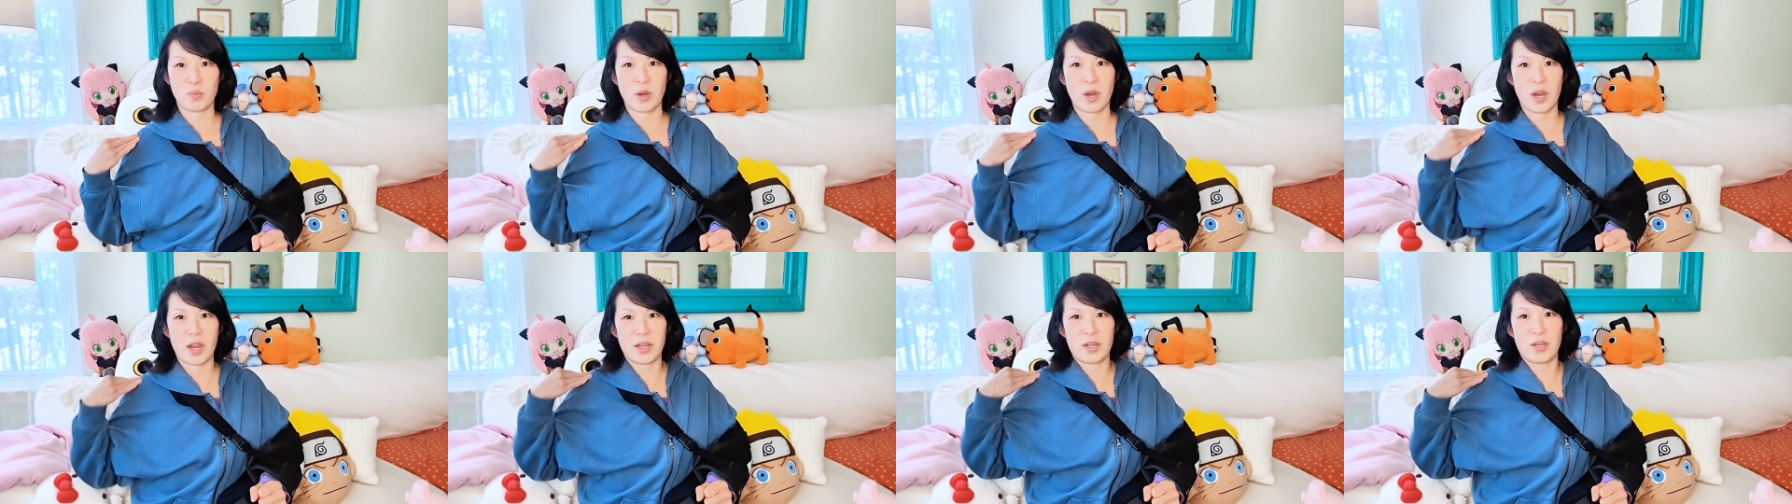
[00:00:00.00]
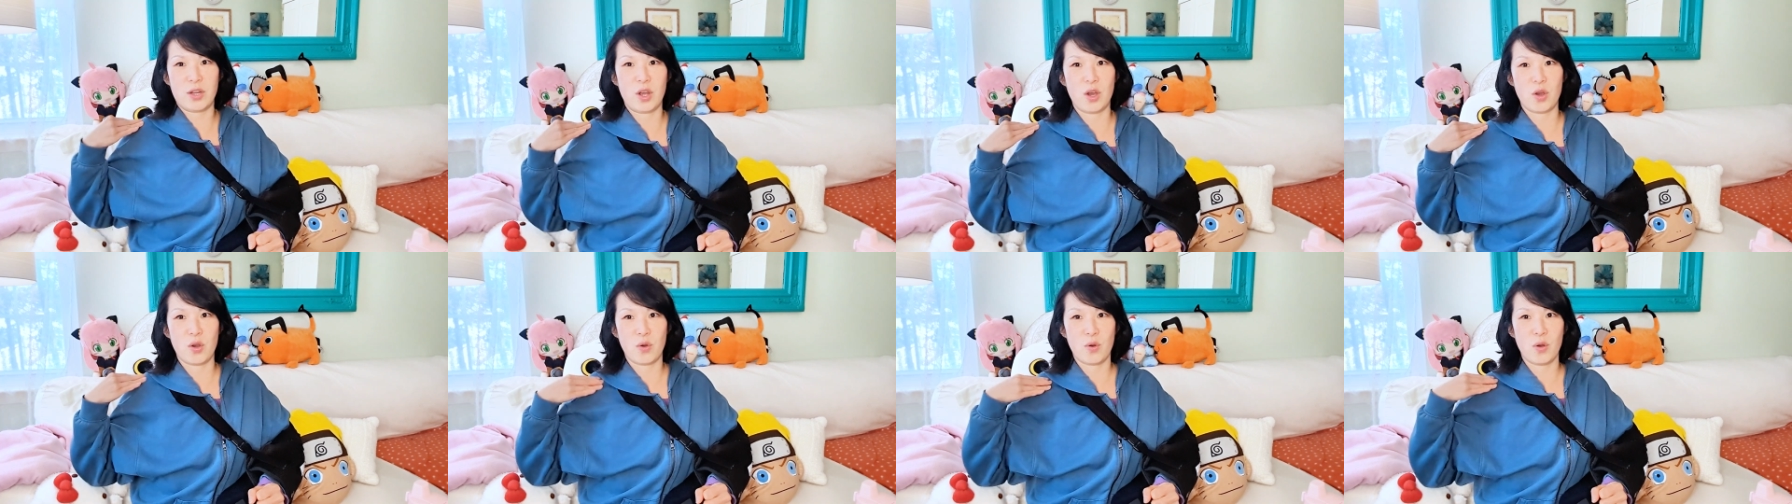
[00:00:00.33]
where I
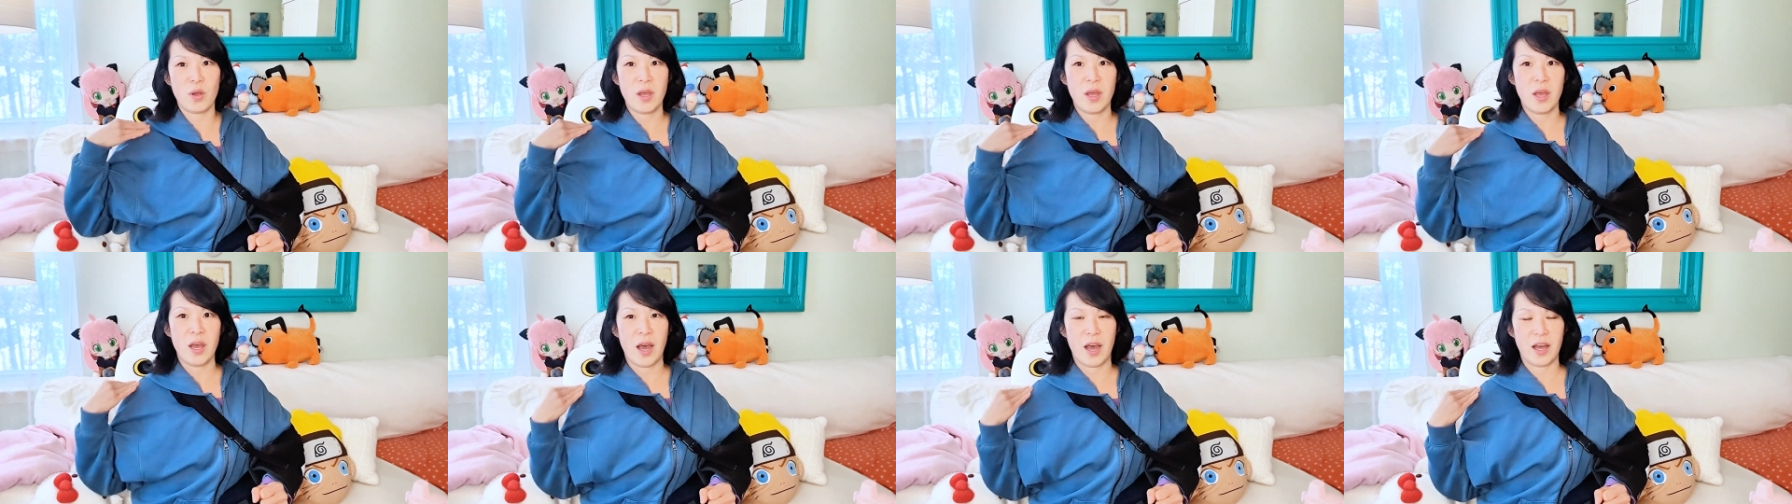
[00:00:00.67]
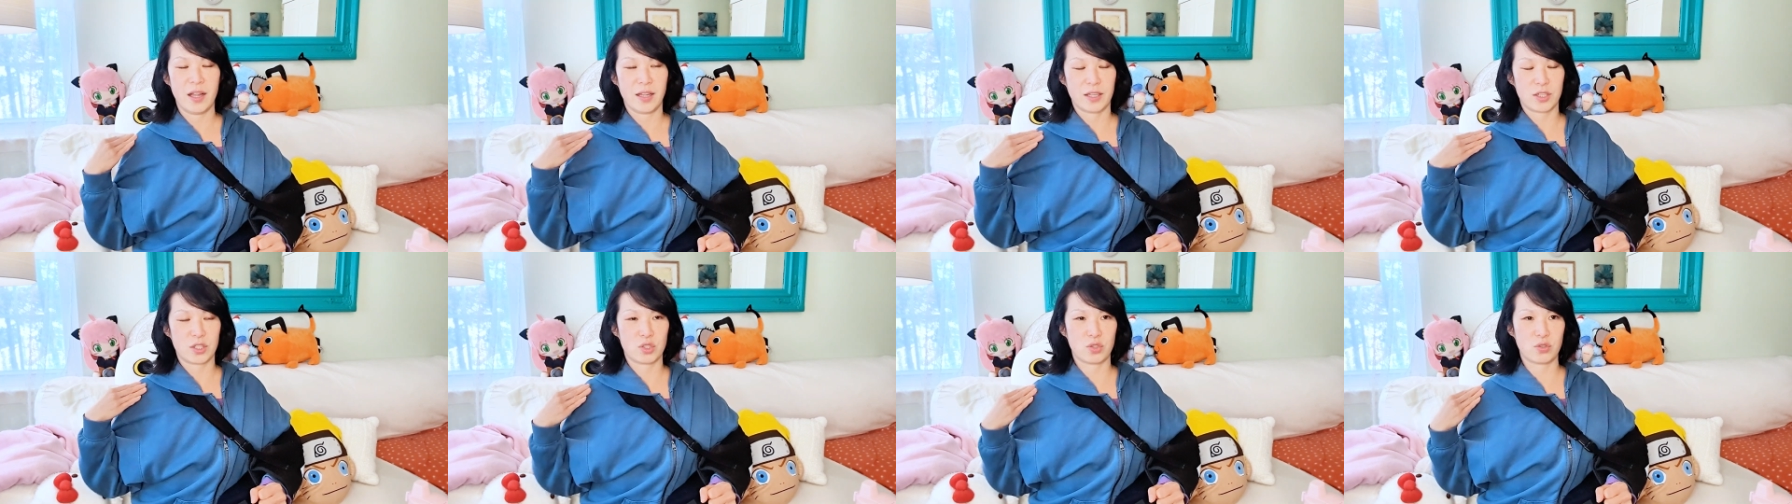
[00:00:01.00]
know I
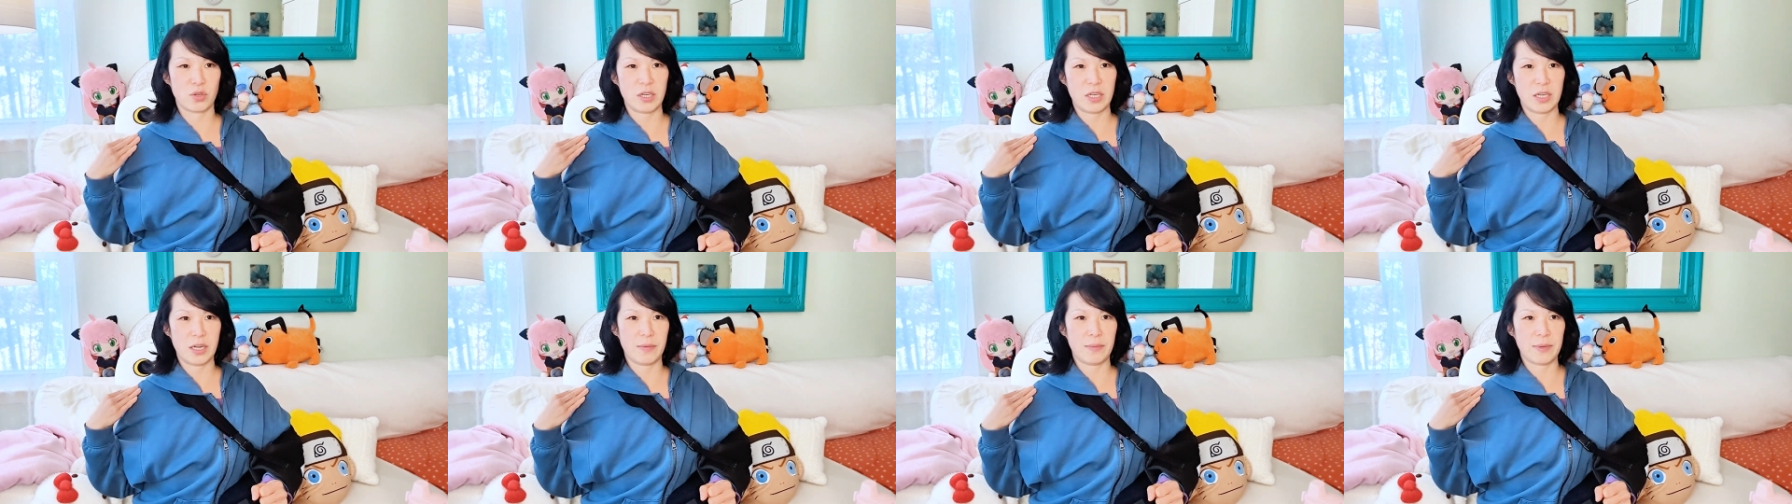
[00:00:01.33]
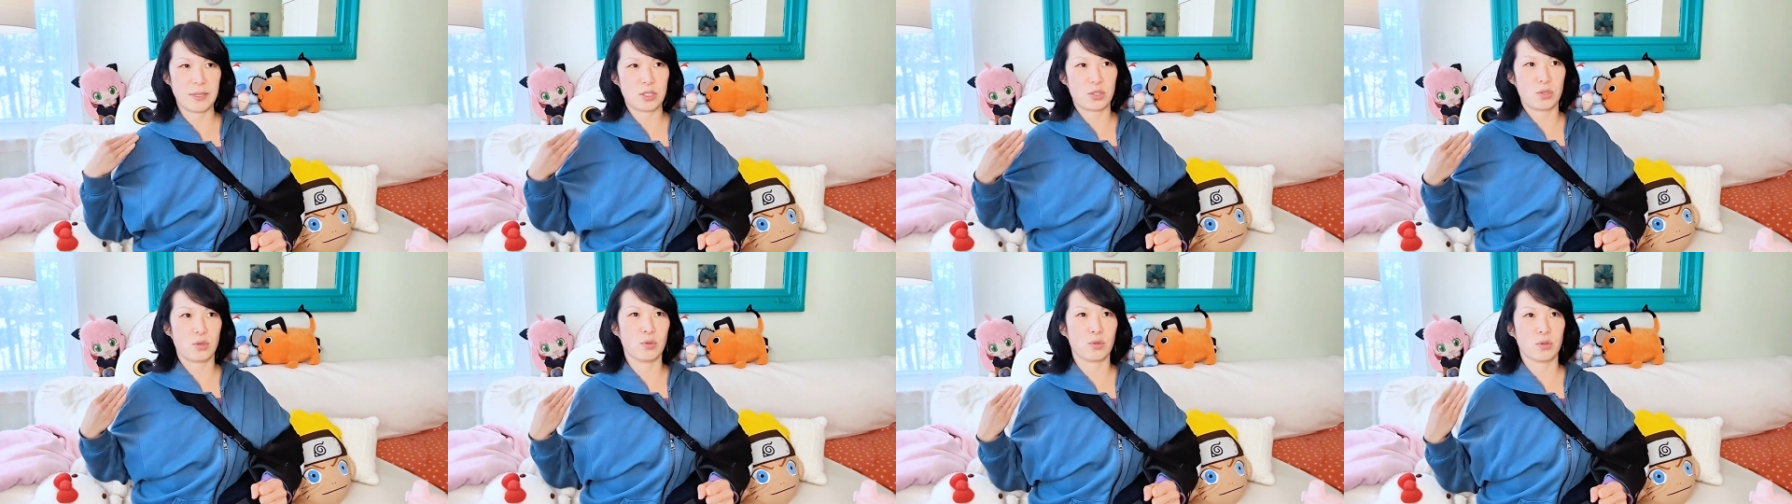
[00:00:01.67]
like straighten out my
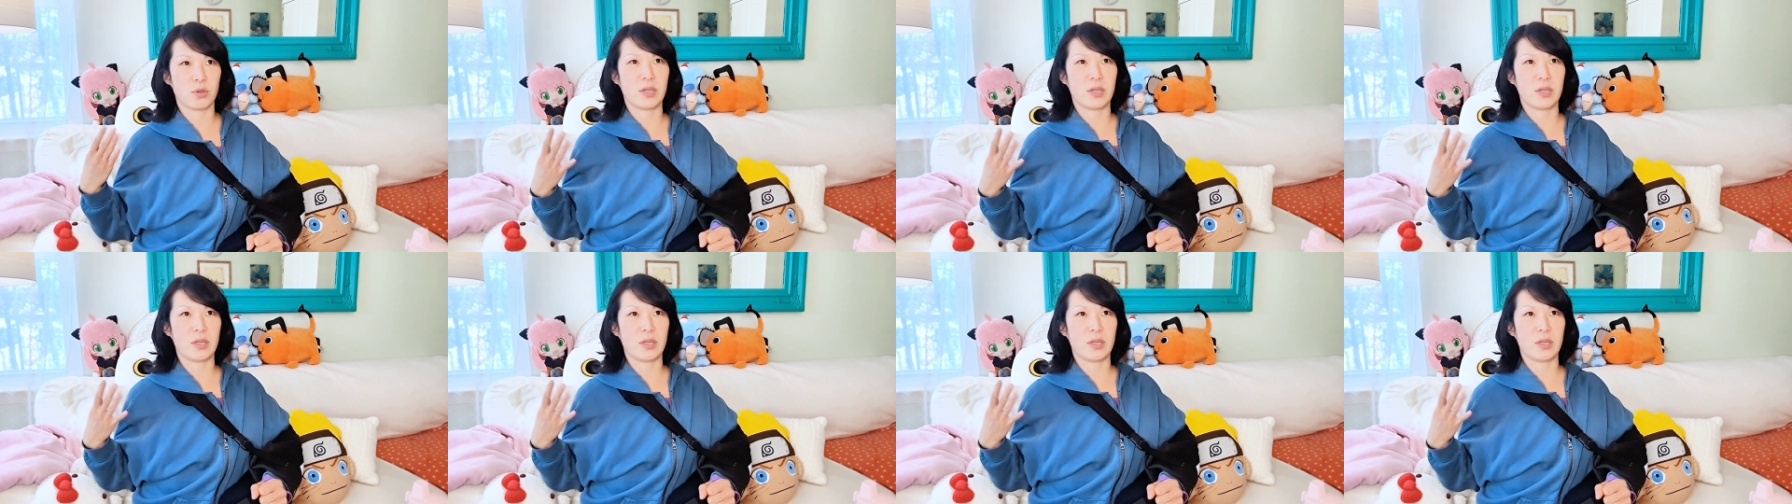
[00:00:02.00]
shoulder